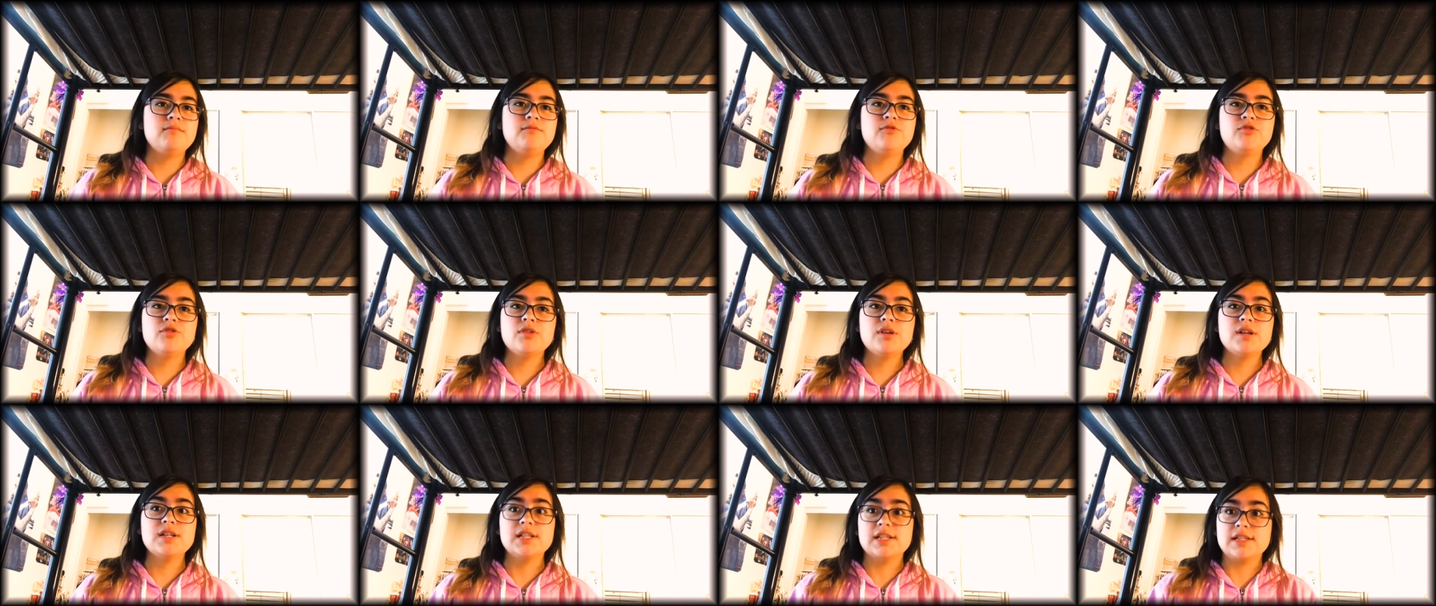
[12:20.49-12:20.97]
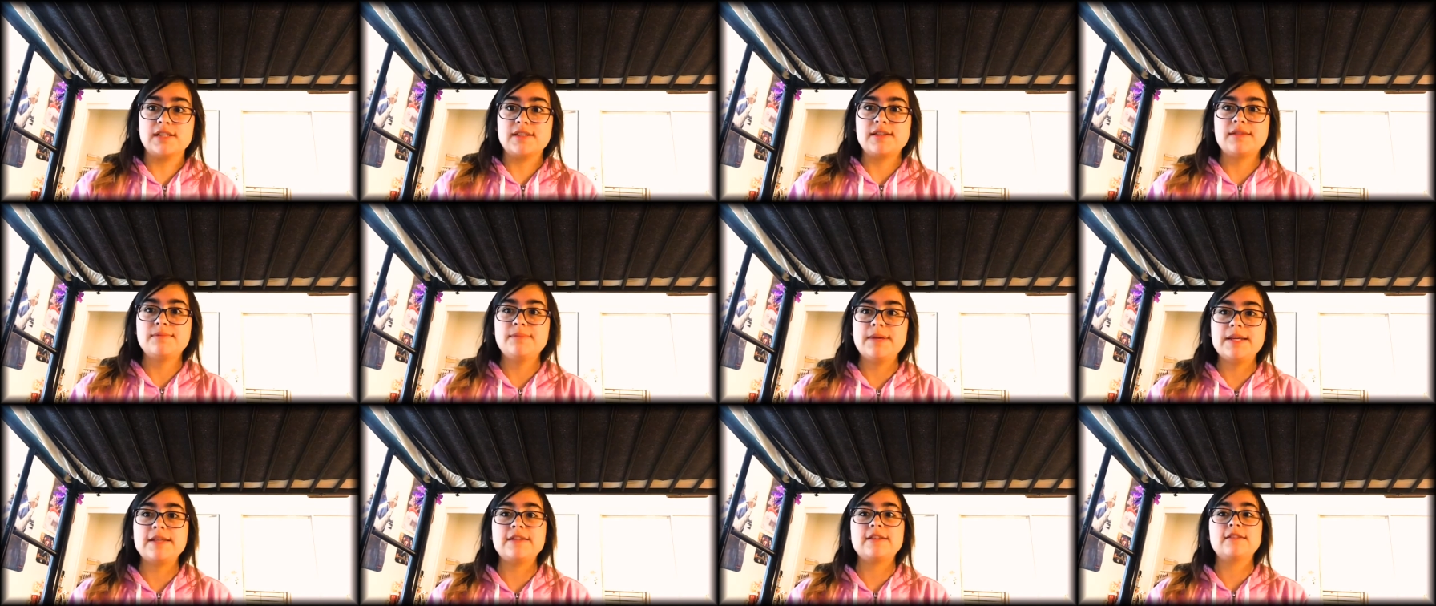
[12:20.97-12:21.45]

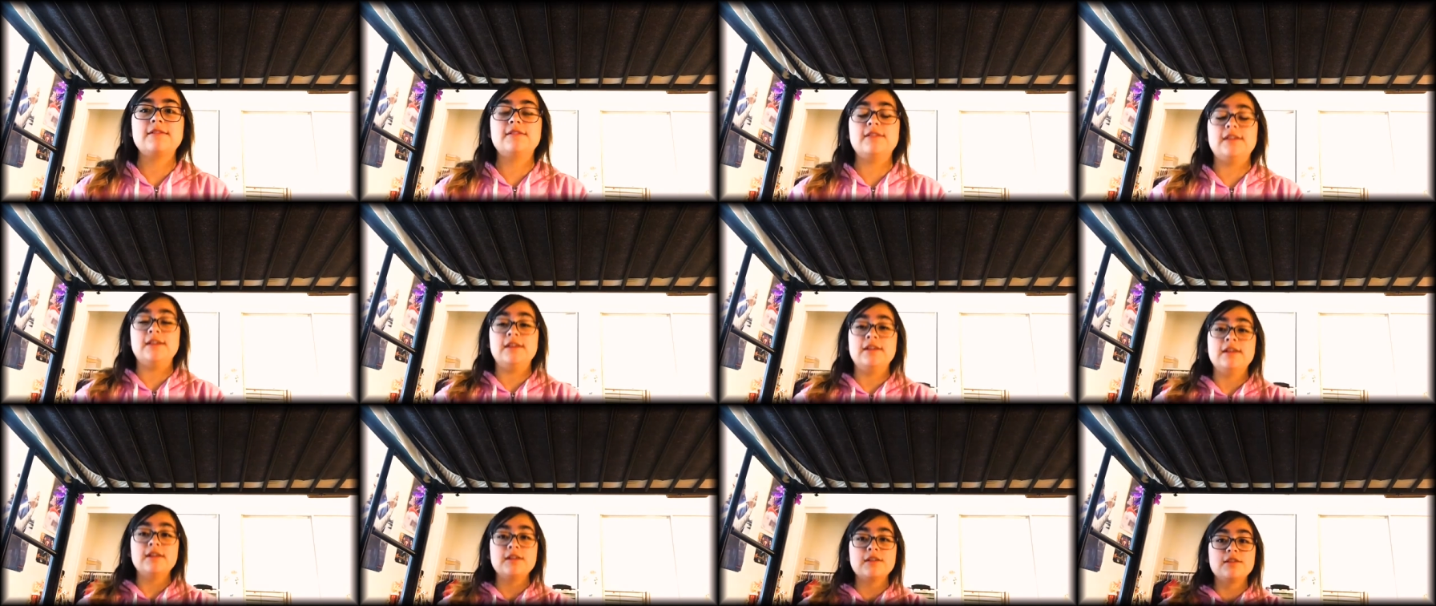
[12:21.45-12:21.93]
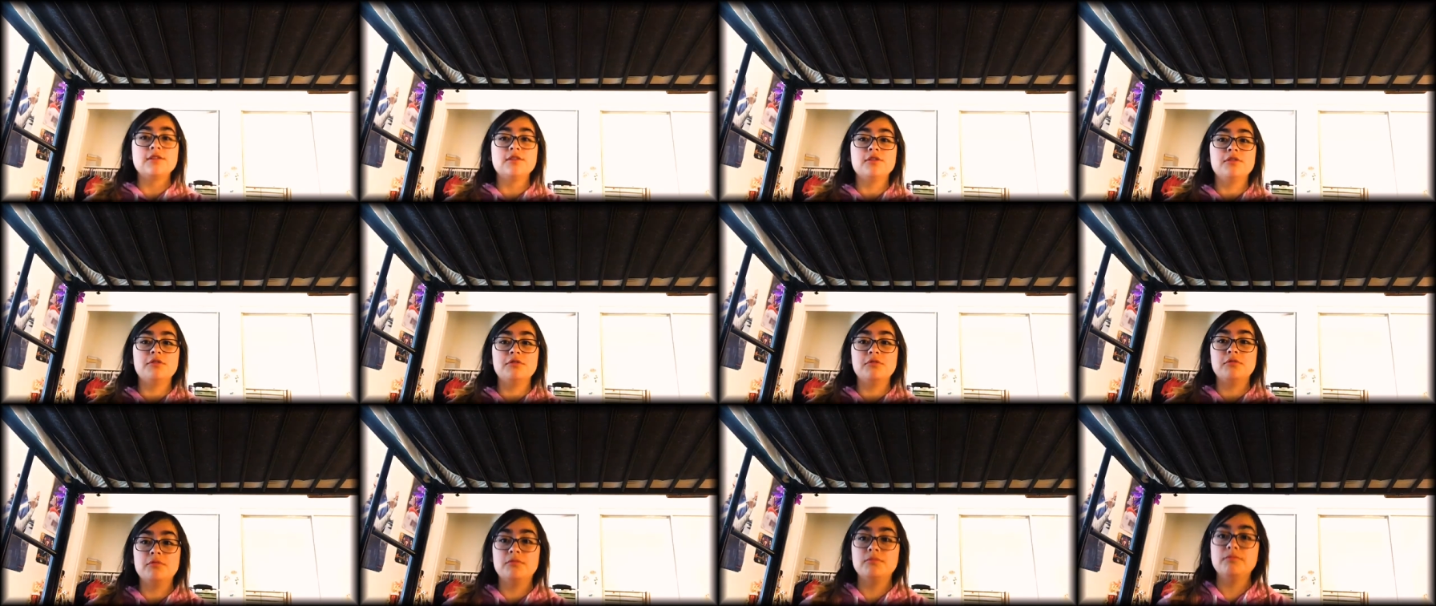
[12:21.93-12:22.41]
drugs, basically.
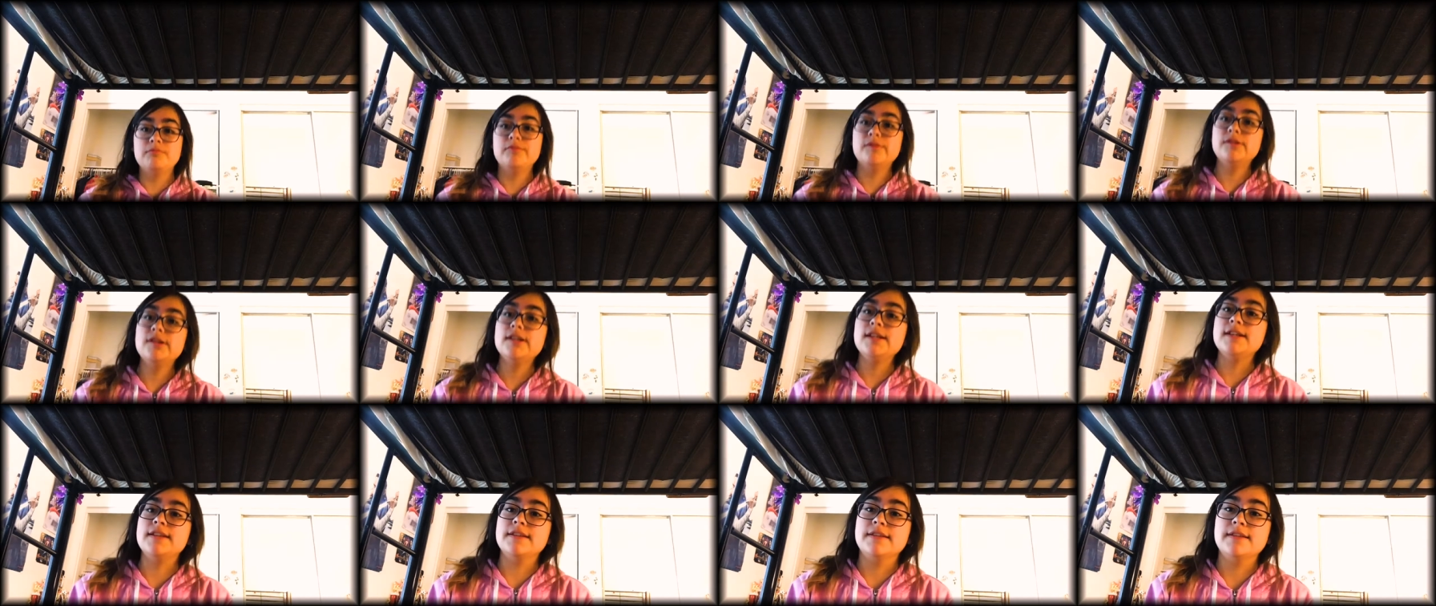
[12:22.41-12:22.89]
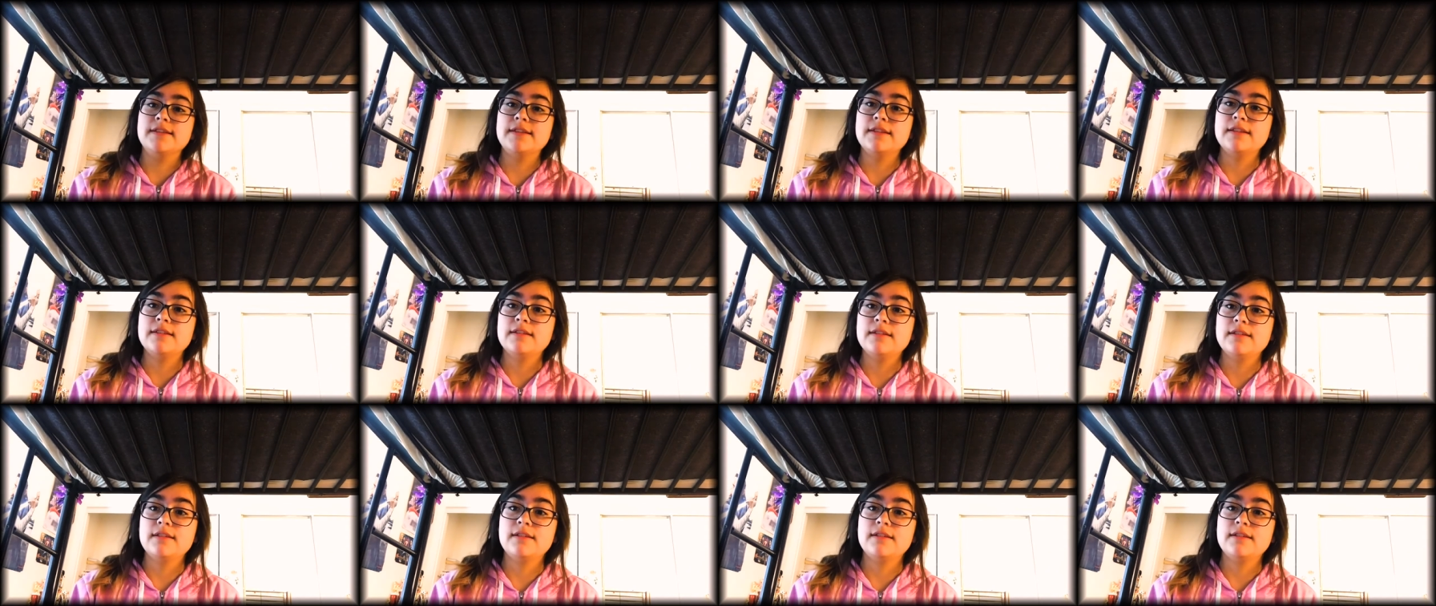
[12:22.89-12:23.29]
So, please,